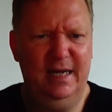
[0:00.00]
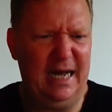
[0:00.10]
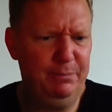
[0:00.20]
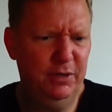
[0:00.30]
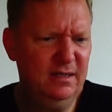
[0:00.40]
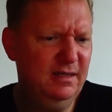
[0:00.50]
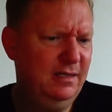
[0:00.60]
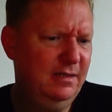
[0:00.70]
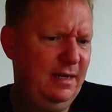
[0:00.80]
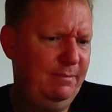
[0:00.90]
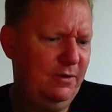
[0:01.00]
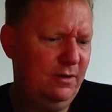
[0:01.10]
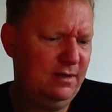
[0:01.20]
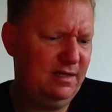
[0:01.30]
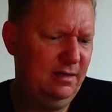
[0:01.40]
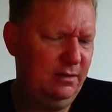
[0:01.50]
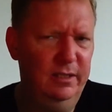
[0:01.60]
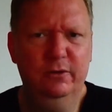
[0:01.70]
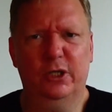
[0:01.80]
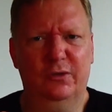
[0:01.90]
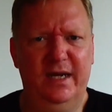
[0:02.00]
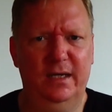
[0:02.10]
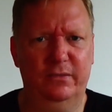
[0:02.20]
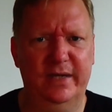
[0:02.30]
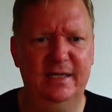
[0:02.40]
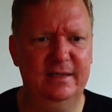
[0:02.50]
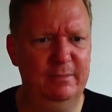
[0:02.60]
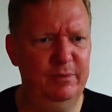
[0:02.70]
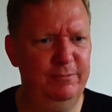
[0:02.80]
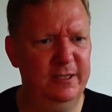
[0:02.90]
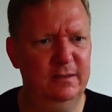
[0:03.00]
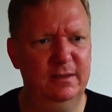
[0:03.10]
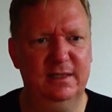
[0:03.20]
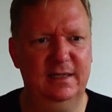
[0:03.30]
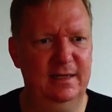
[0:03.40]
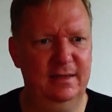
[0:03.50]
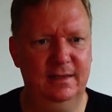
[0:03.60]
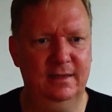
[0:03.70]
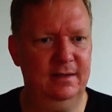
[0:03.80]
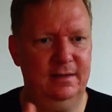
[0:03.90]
I personally am not a huge fan of LDAP because I think